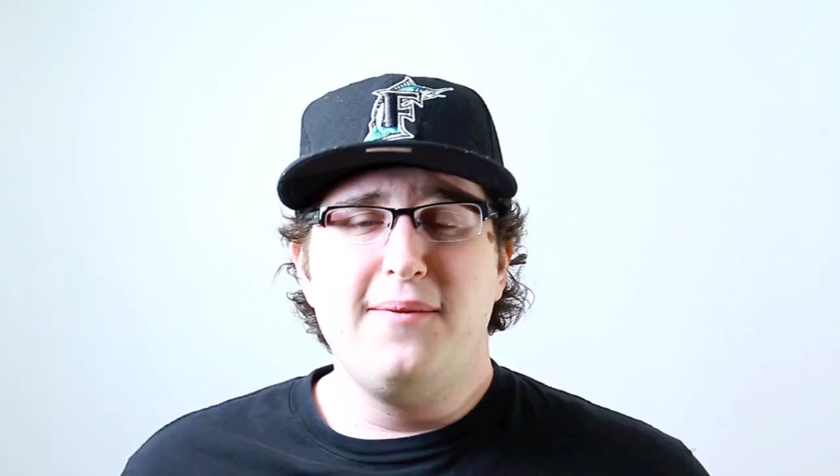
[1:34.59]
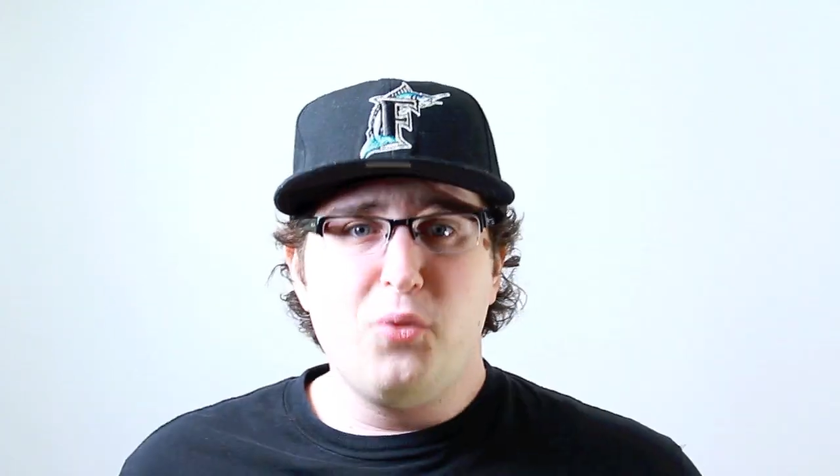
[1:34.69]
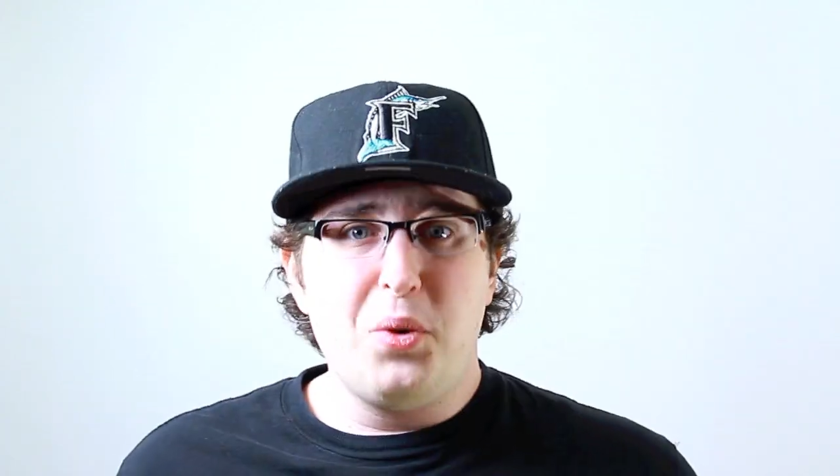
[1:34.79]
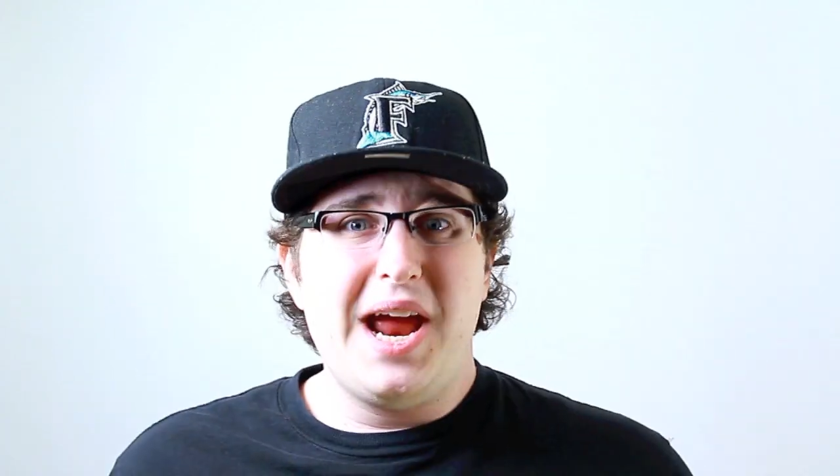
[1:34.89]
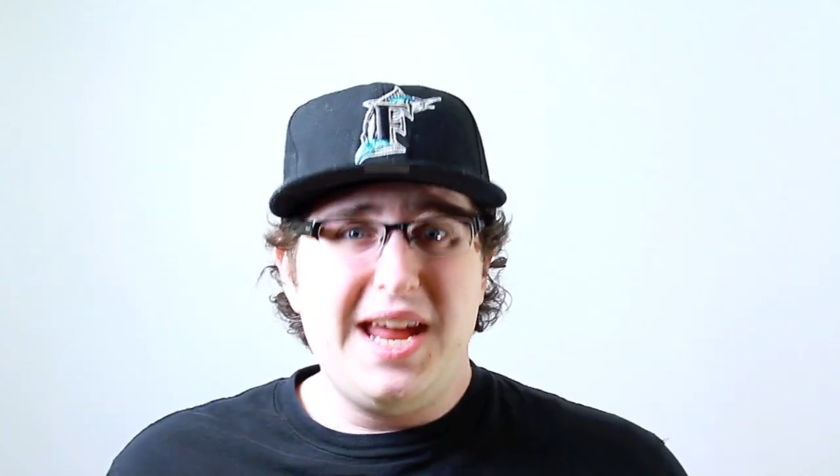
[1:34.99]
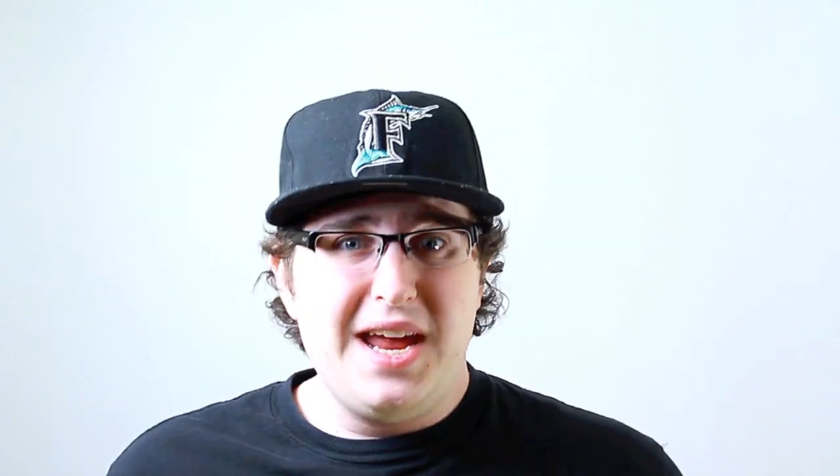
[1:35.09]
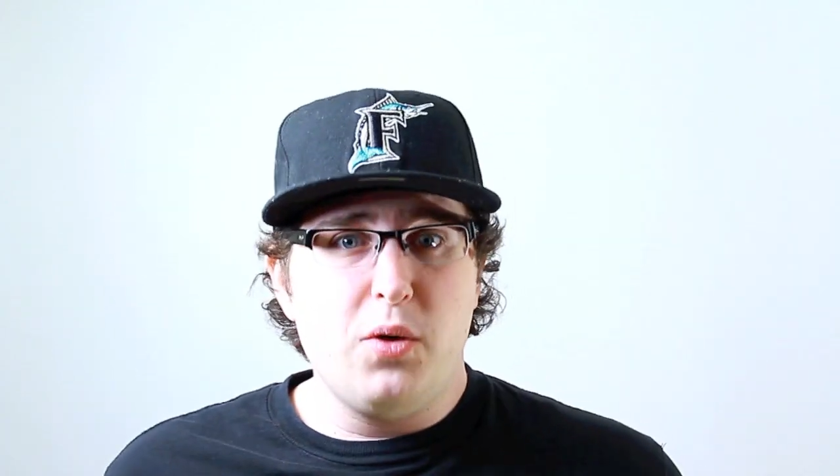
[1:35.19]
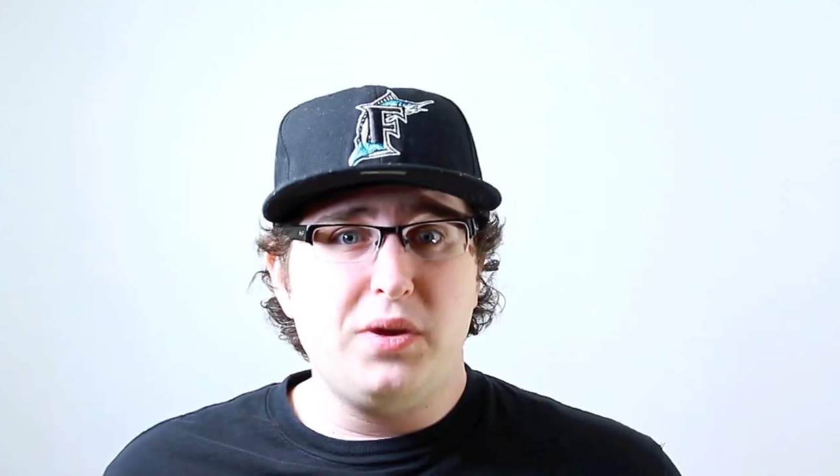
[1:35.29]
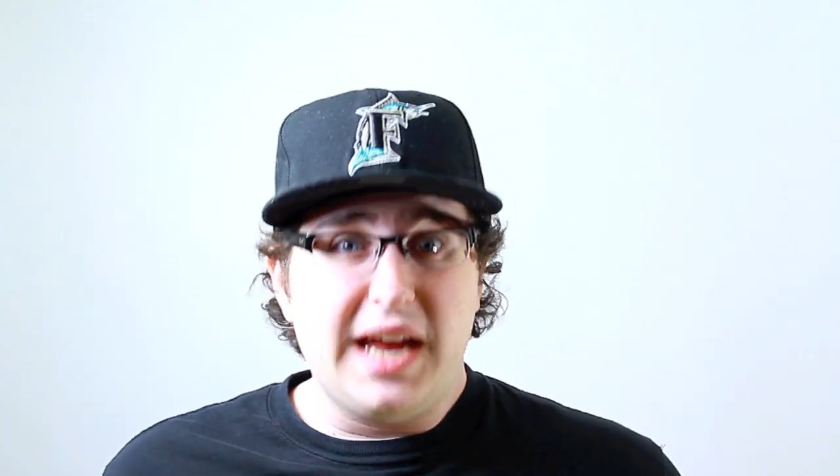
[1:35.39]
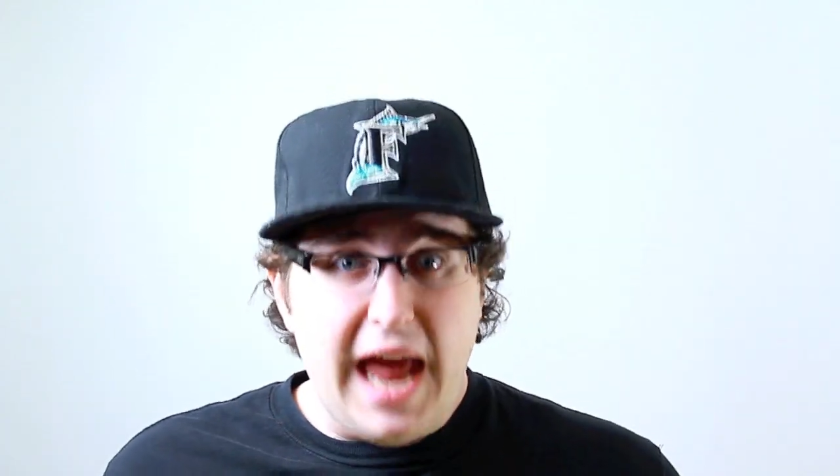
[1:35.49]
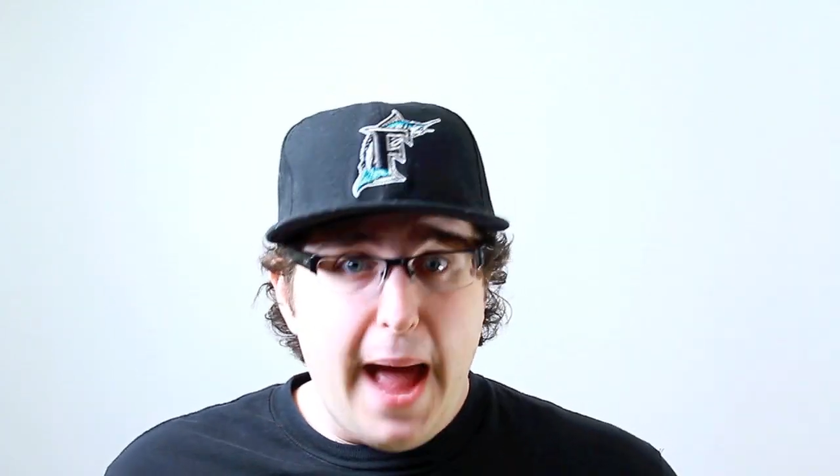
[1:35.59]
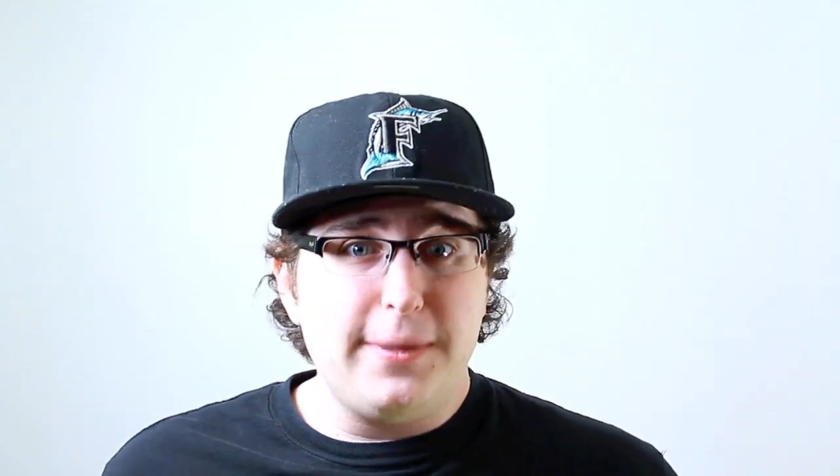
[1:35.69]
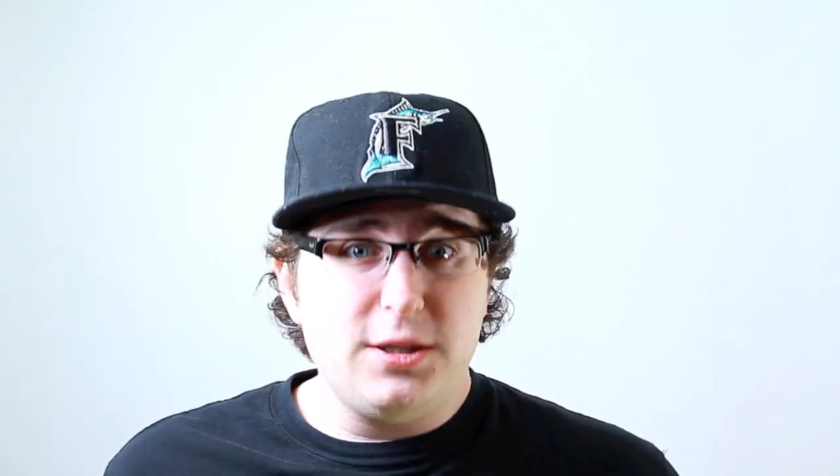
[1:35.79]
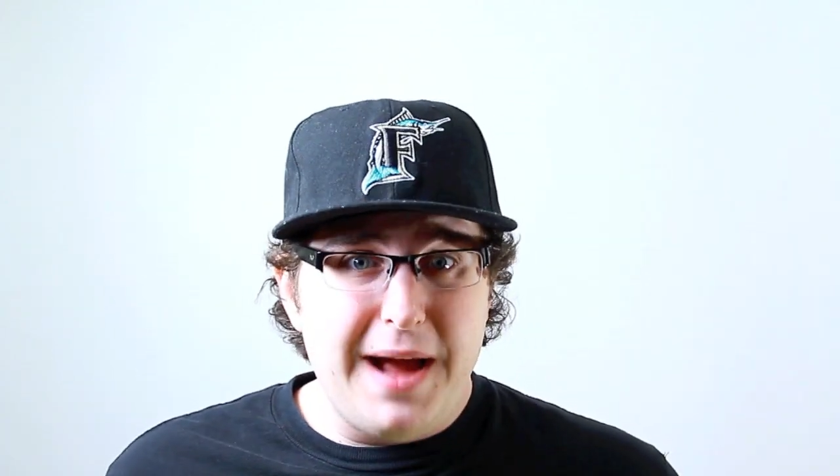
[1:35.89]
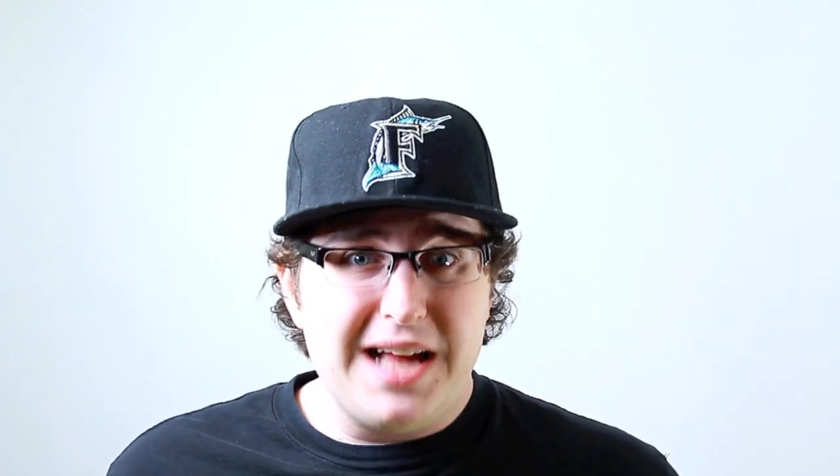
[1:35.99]
And from what I hear, when the
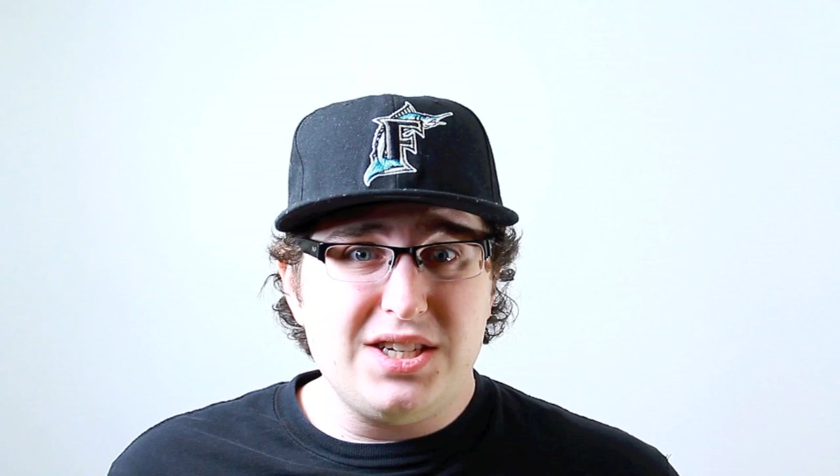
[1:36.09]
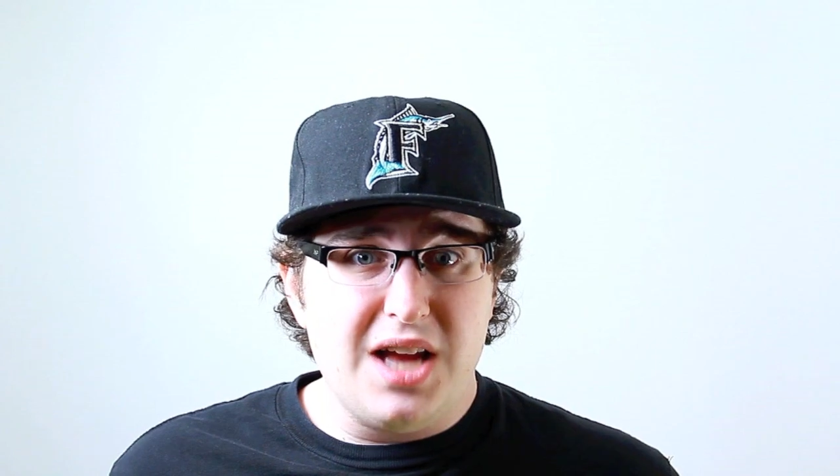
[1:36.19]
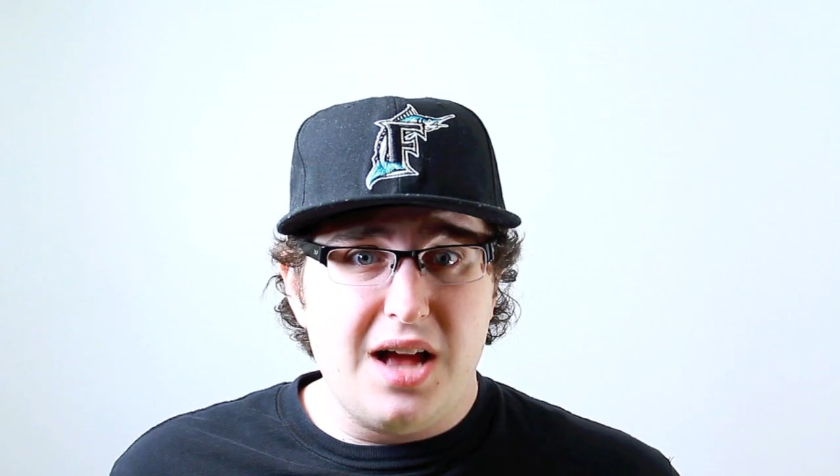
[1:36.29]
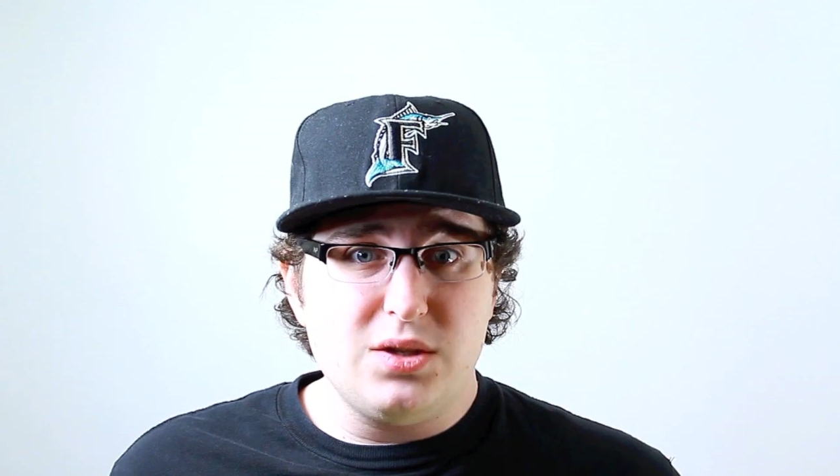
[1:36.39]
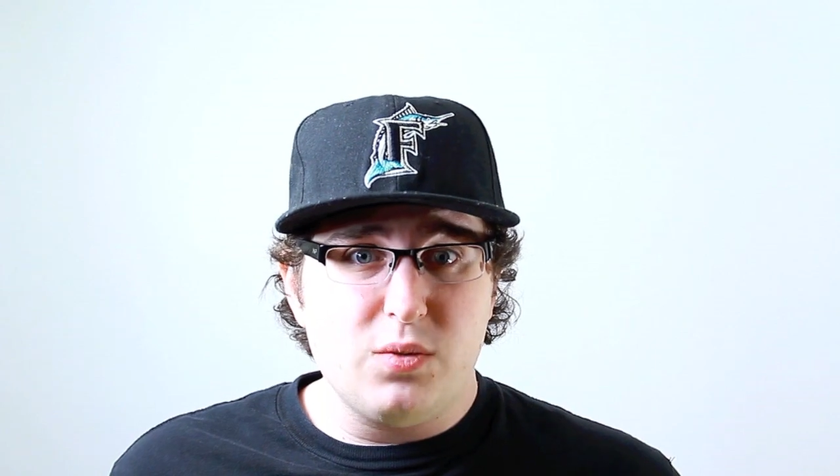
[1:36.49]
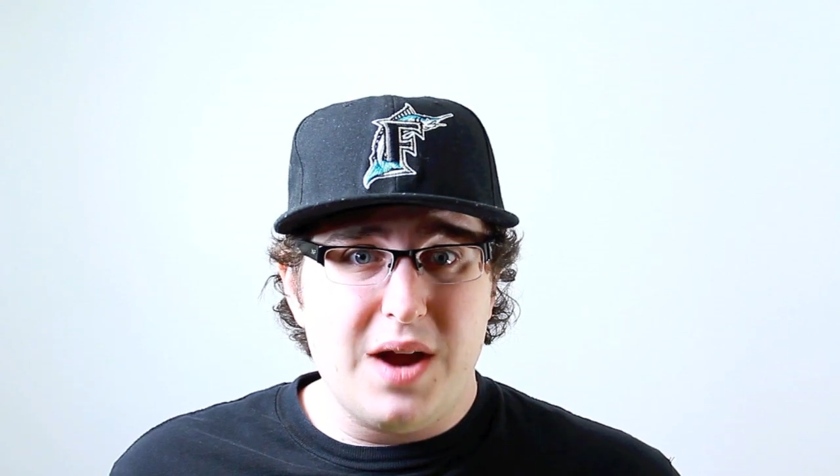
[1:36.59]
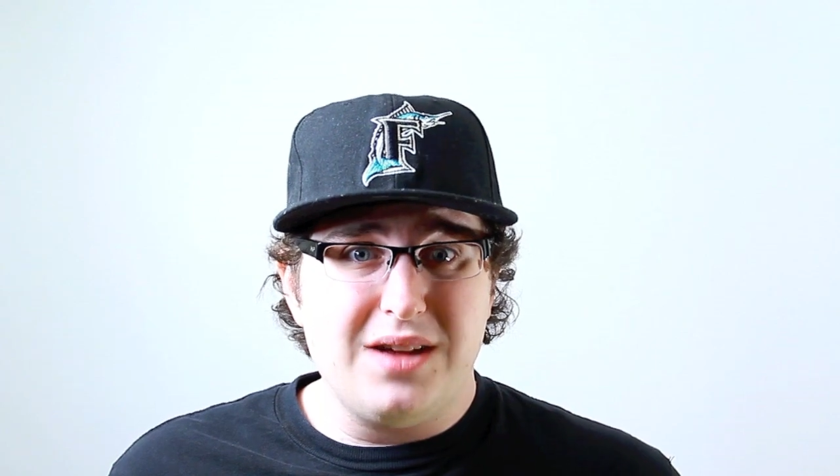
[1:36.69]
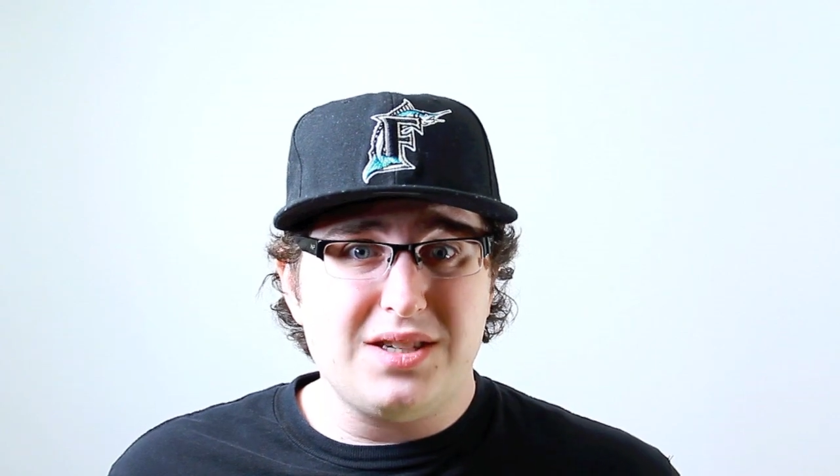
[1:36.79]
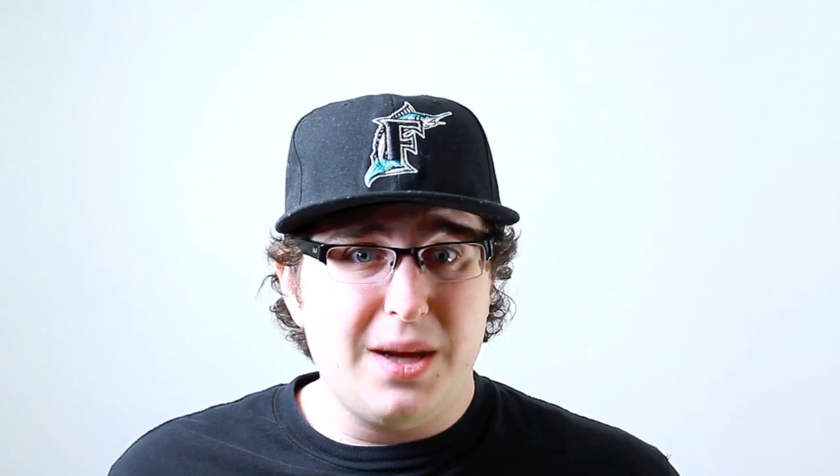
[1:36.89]
Cabbage Patch dolls were out,